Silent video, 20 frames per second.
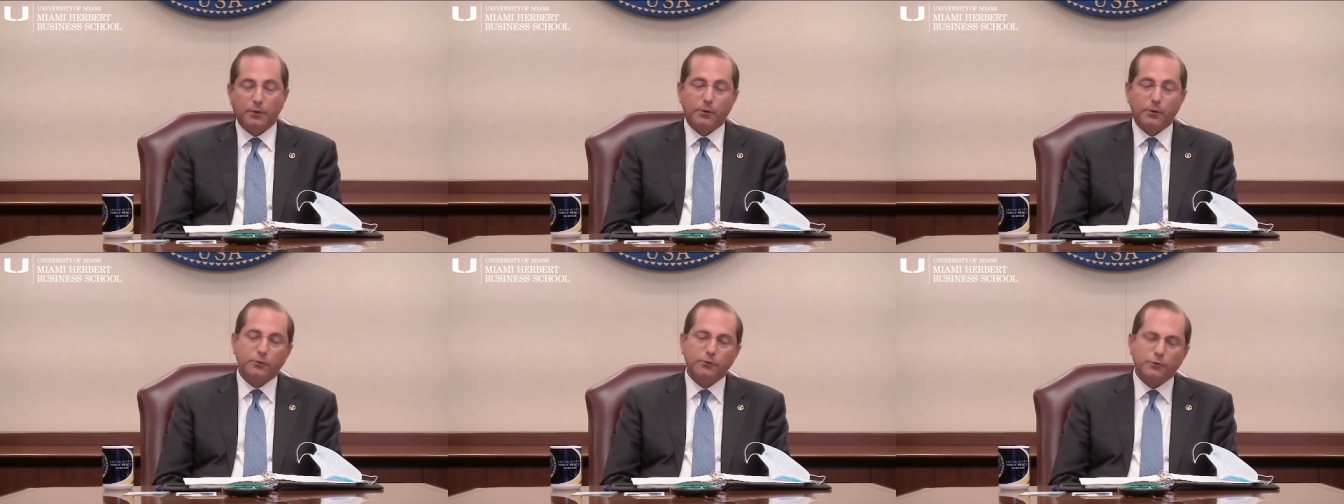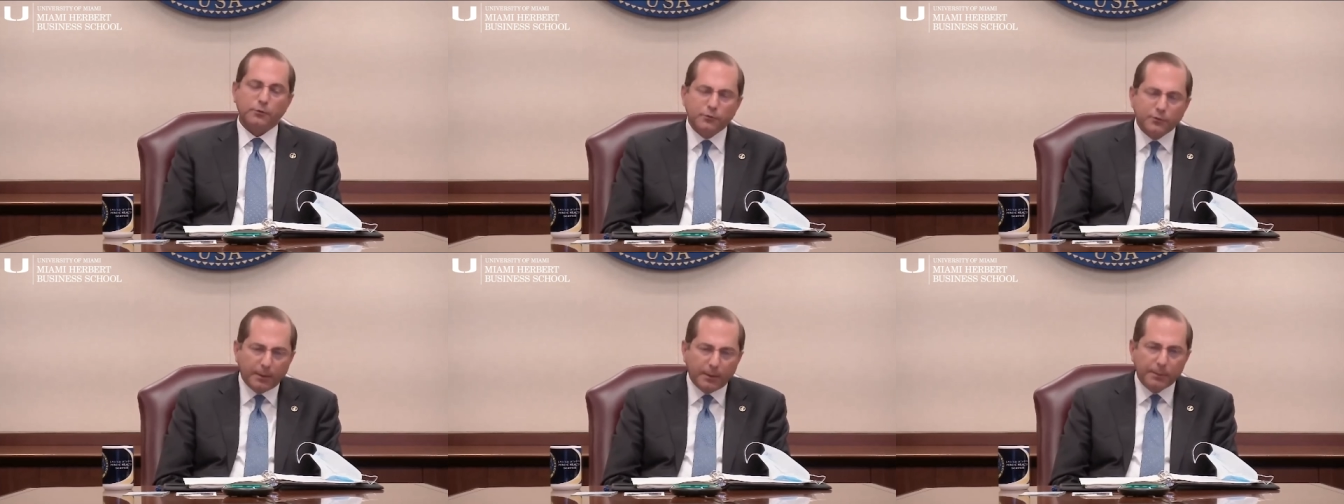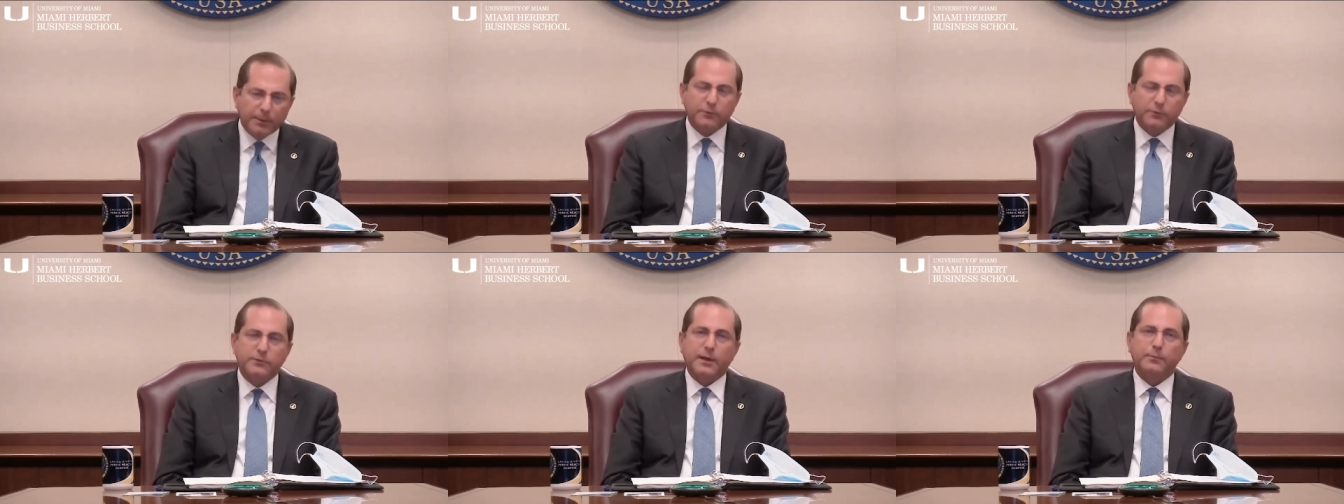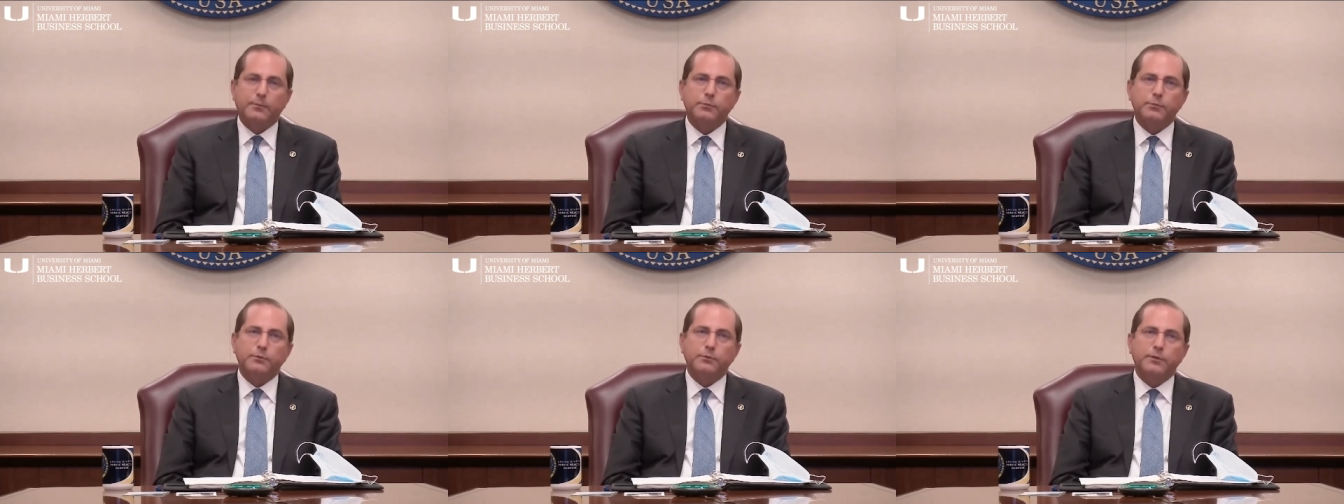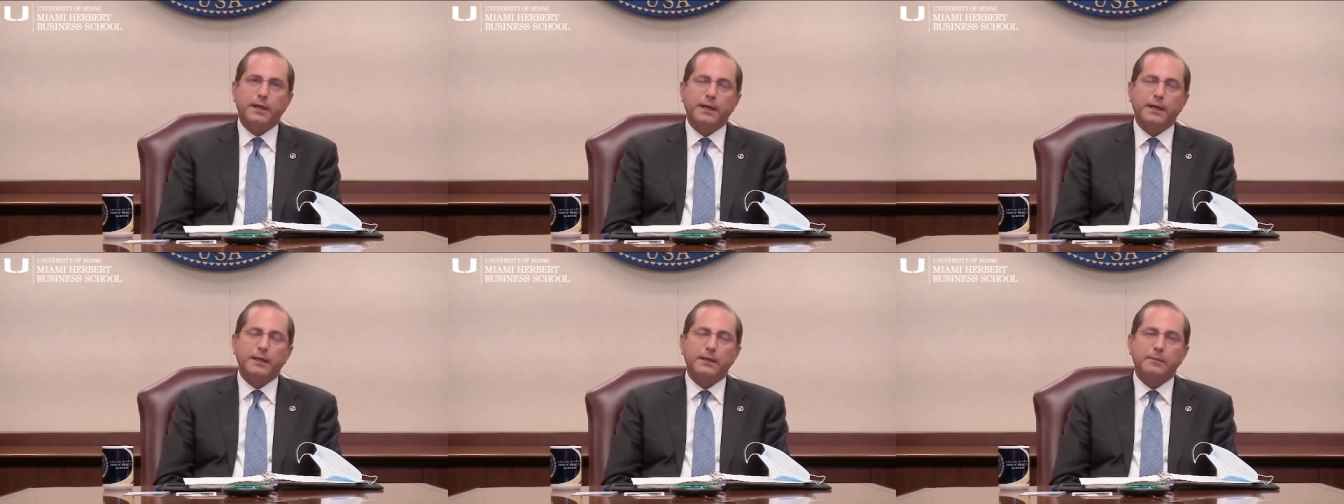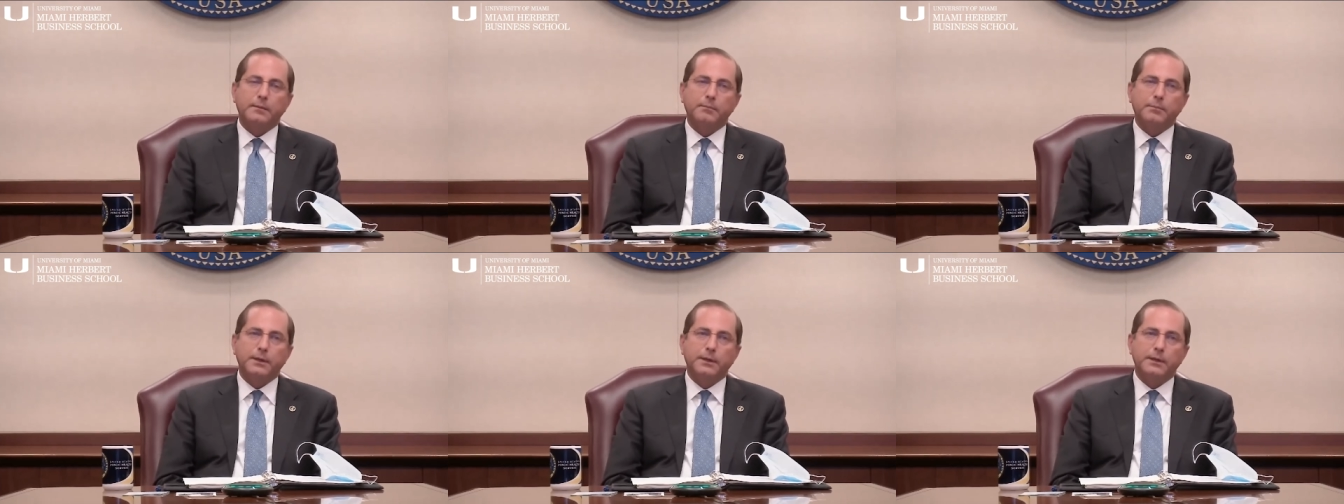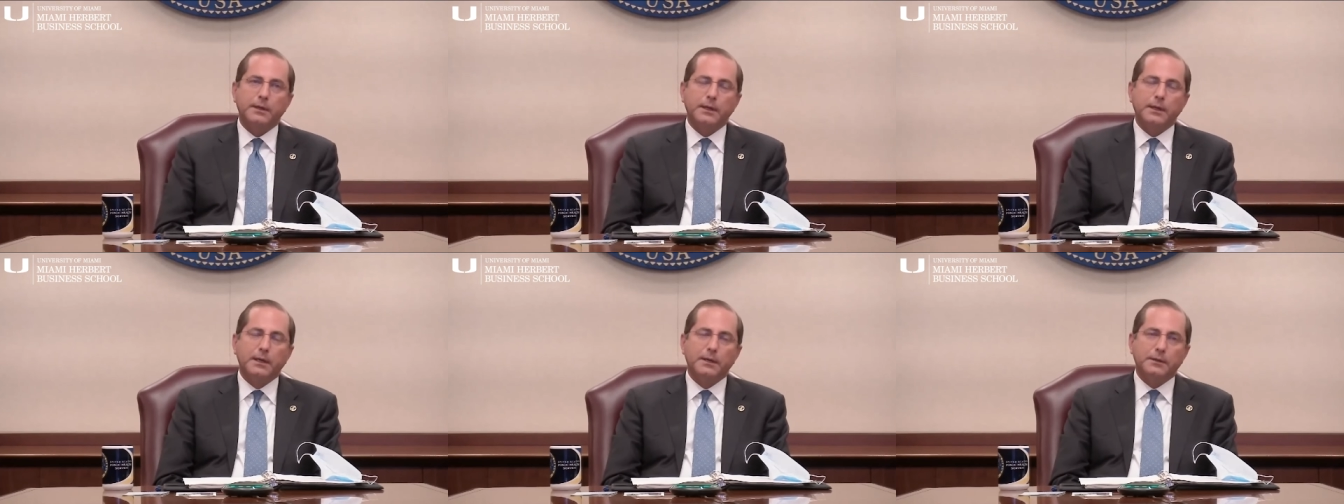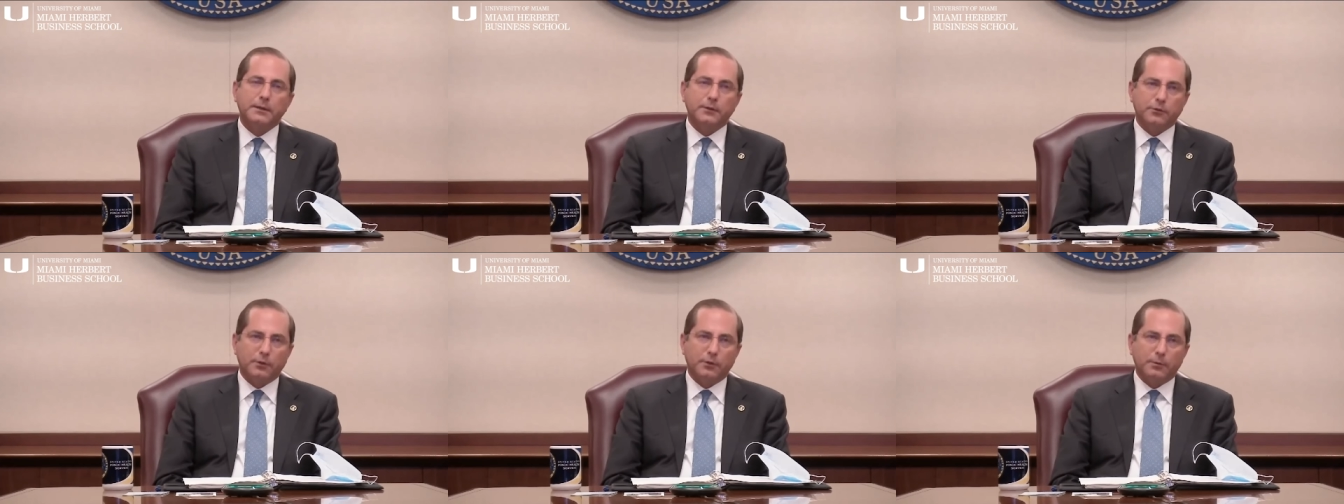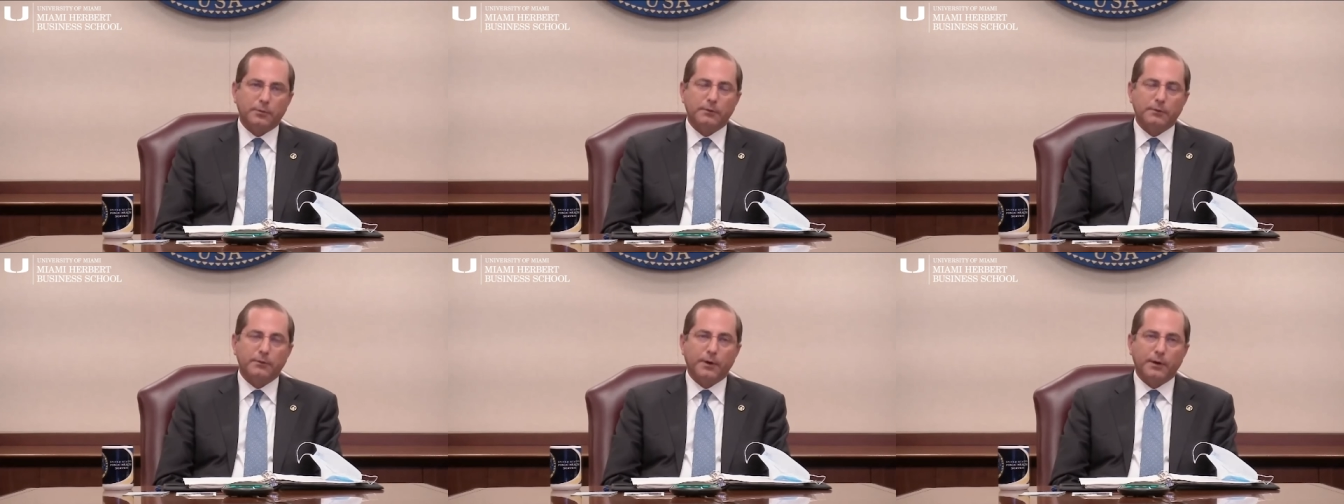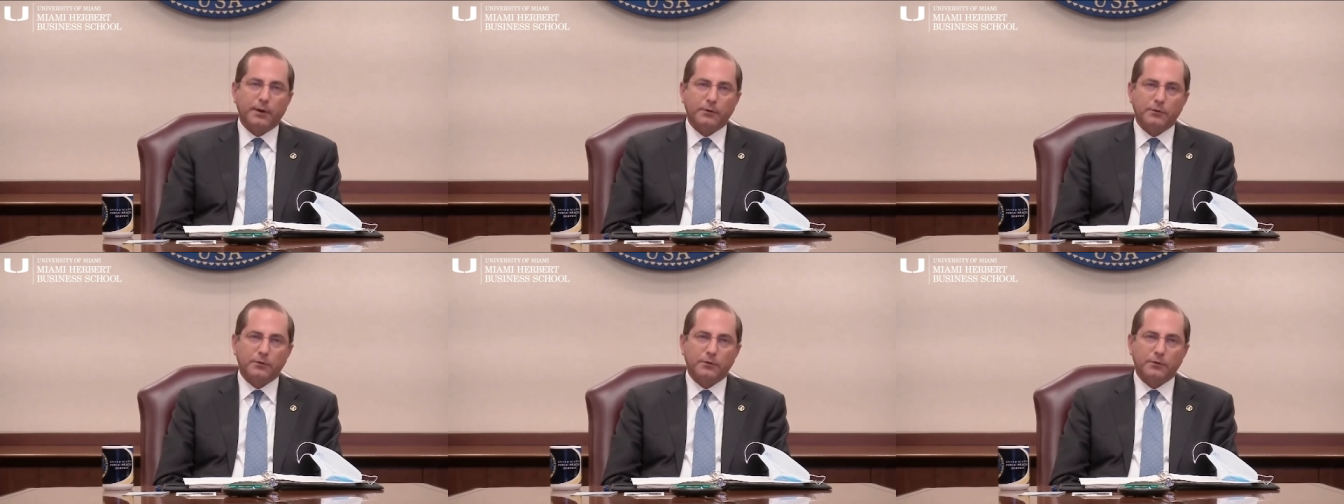So those are some of the steps we've taken, but I think it's going to be